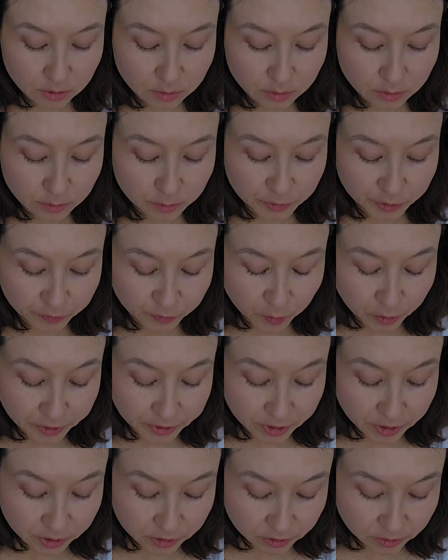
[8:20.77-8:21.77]
Before
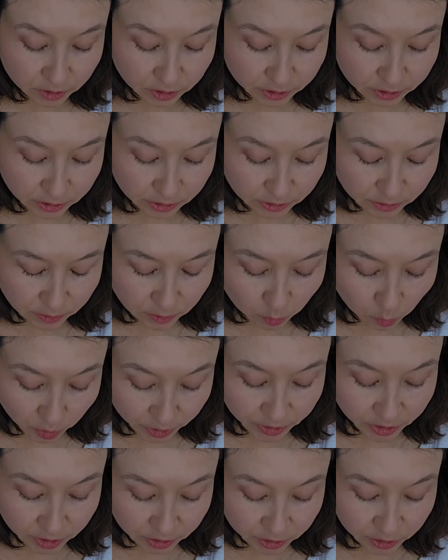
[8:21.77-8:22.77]
the
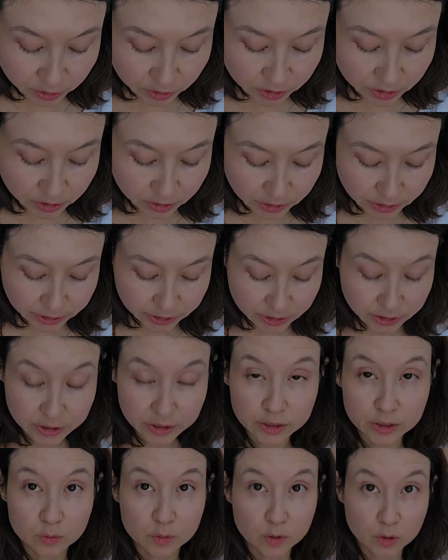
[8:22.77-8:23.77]
180
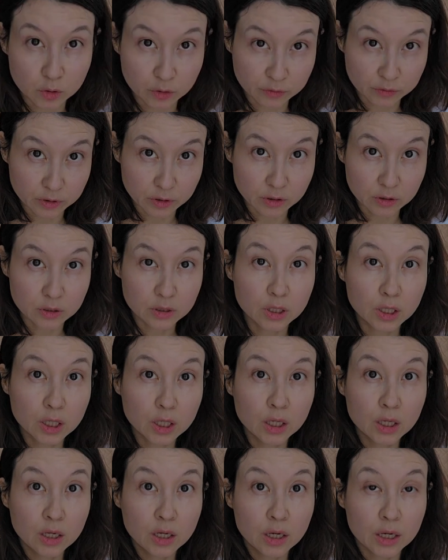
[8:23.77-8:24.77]
days were over,
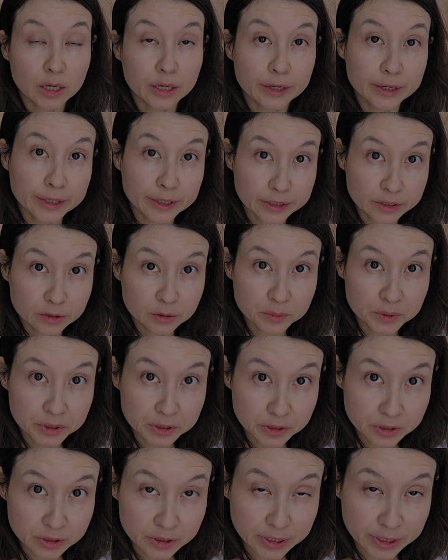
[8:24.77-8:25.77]
I had to
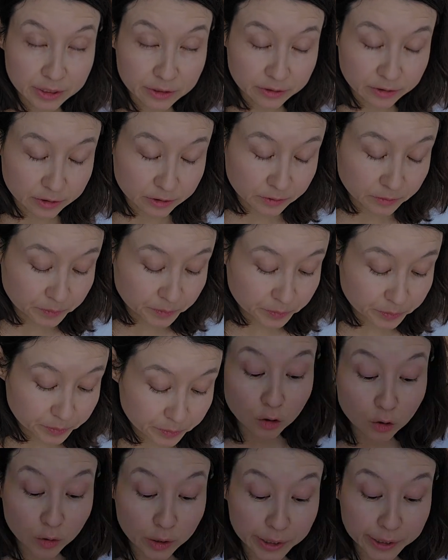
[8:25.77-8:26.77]
return to Canada.
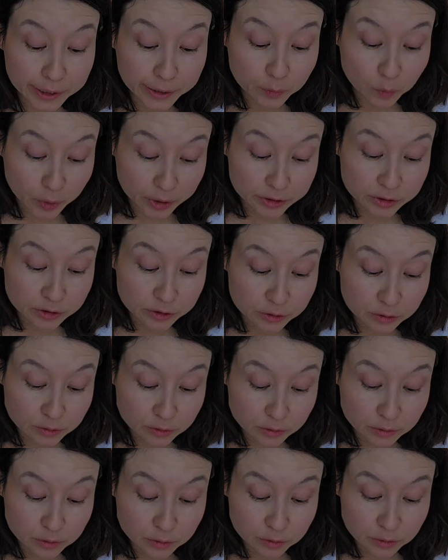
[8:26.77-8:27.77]
I went
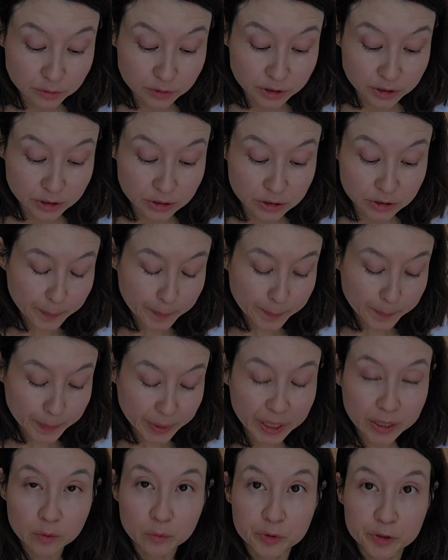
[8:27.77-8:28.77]
through the
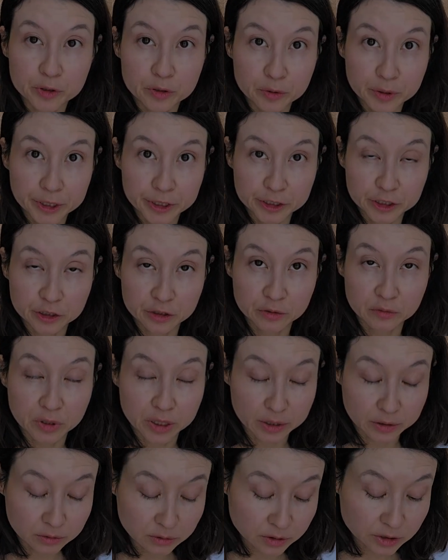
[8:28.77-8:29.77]
pet relocation
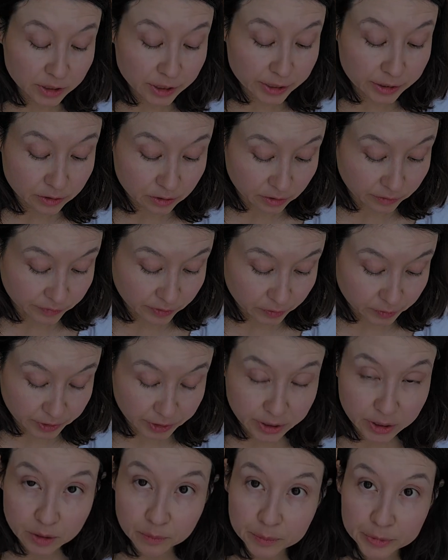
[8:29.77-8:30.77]
route and I found a
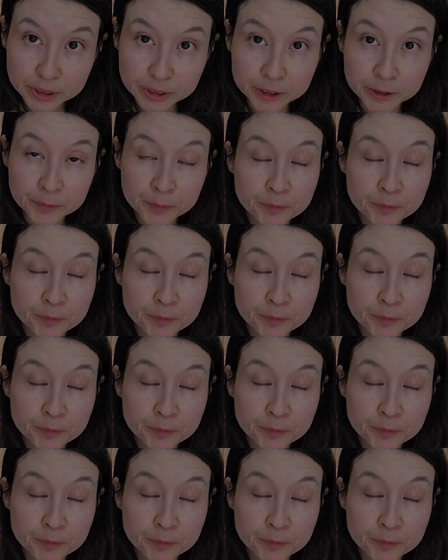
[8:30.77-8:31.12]
company.